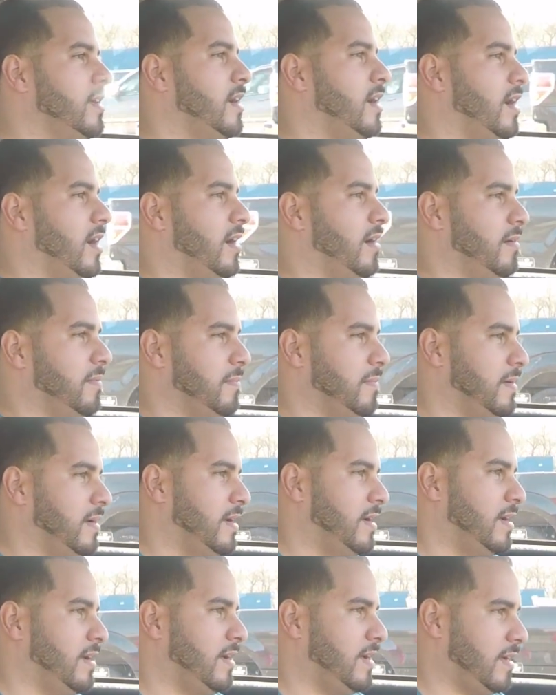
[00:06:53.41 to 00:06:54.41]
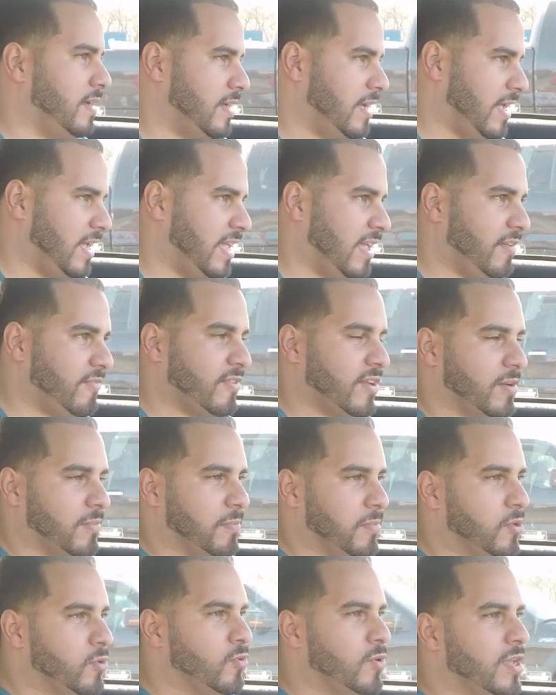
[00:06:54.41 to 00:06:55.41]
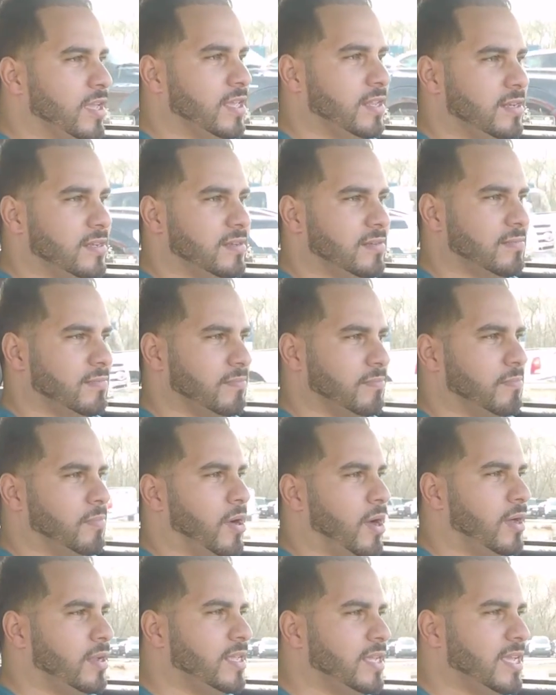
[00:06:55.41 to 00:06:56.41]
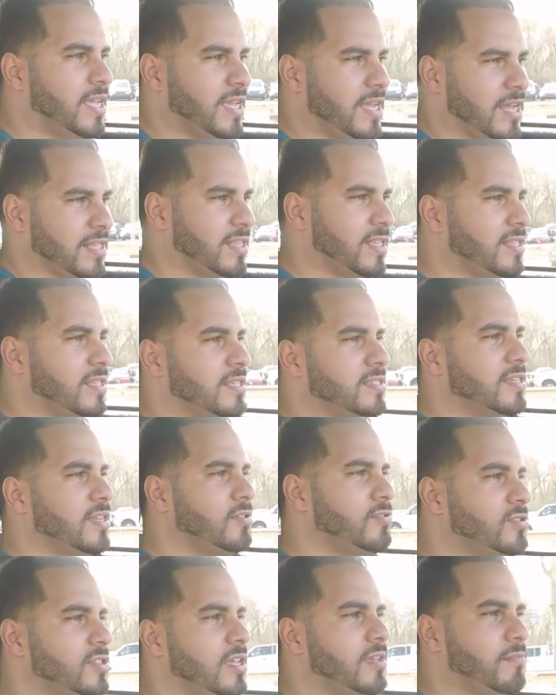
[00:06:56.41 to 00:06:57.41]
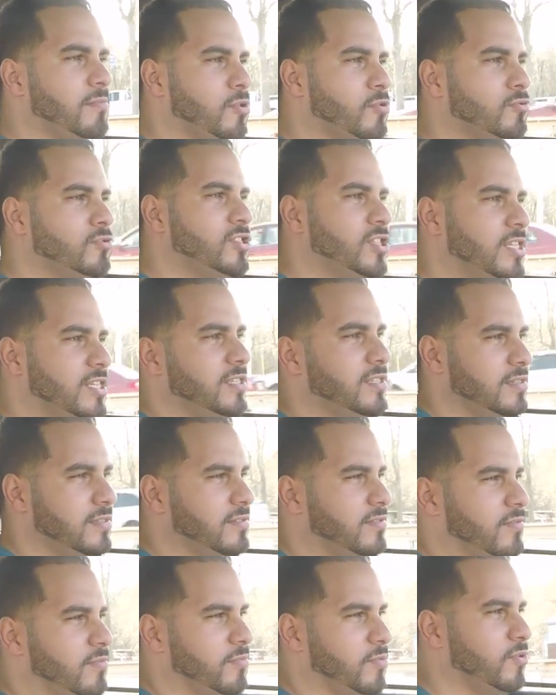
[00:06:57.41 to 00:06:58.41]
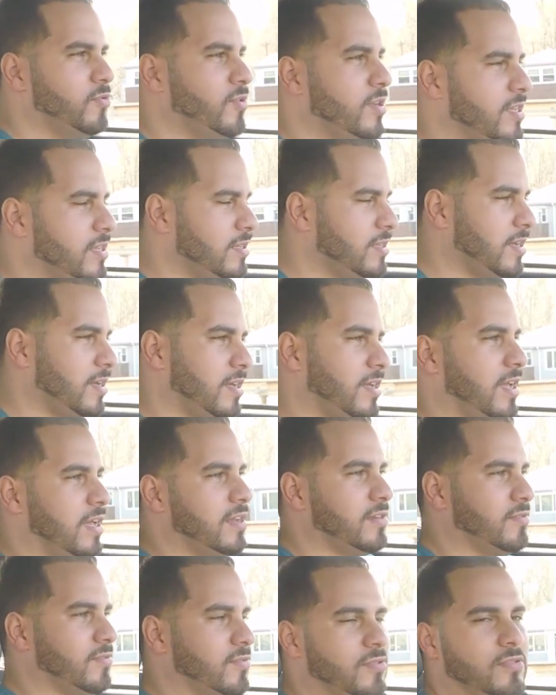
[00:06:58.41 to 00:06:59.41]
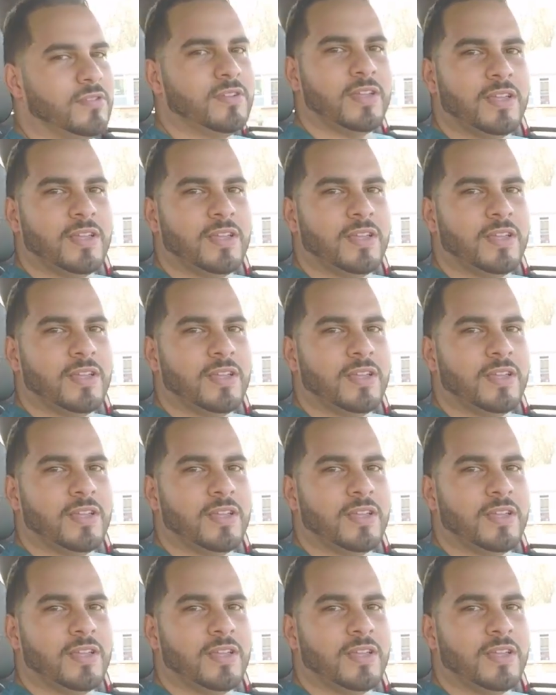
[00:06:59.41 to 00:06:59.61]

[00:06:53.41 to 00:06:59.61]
I gave it a Mugen body kit. I think that's how you say Mugen or Mugen. I don't know.